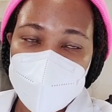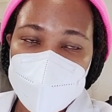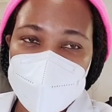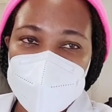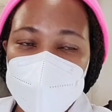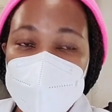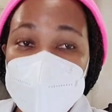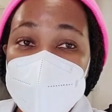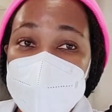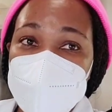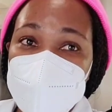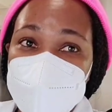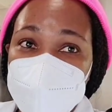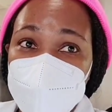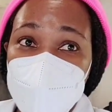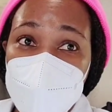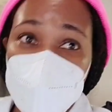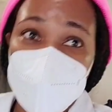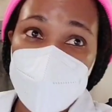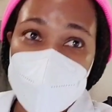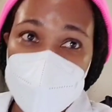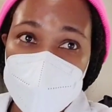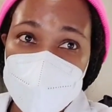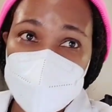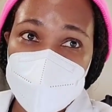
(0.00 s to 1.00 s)
So that's
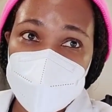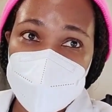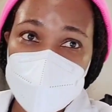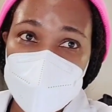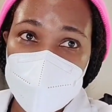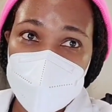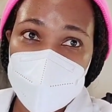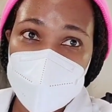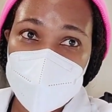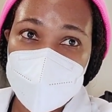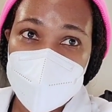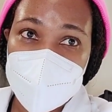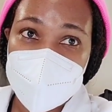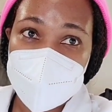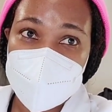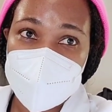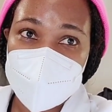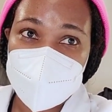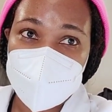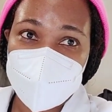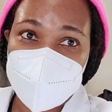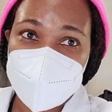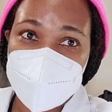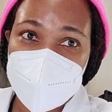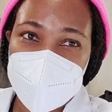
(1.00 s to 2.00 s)
one way to
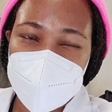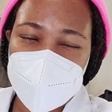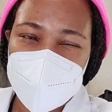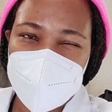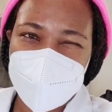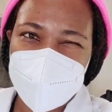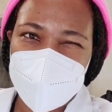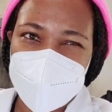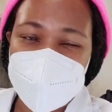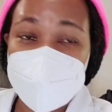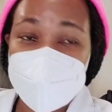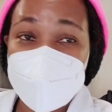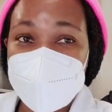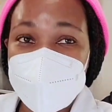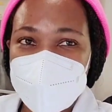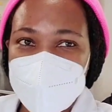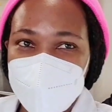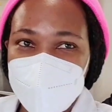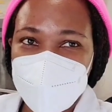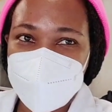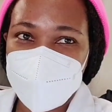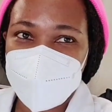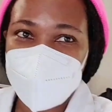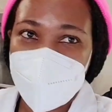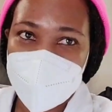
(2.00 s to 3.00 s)
identify or
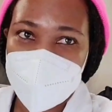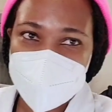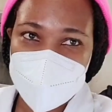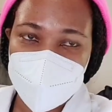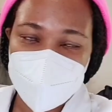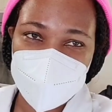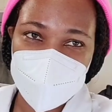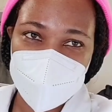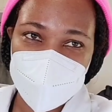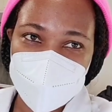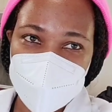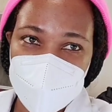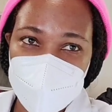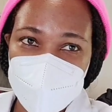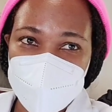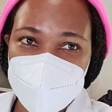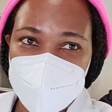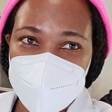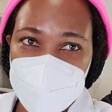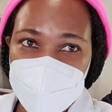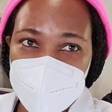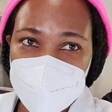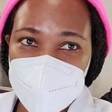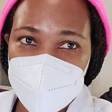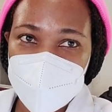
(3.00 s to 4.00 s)
distinguish bacteria from
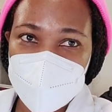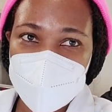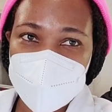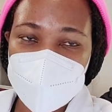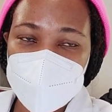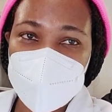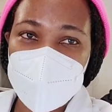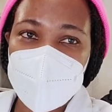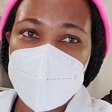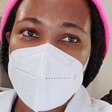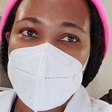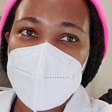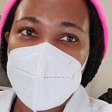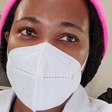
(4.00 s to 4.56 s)
fungus.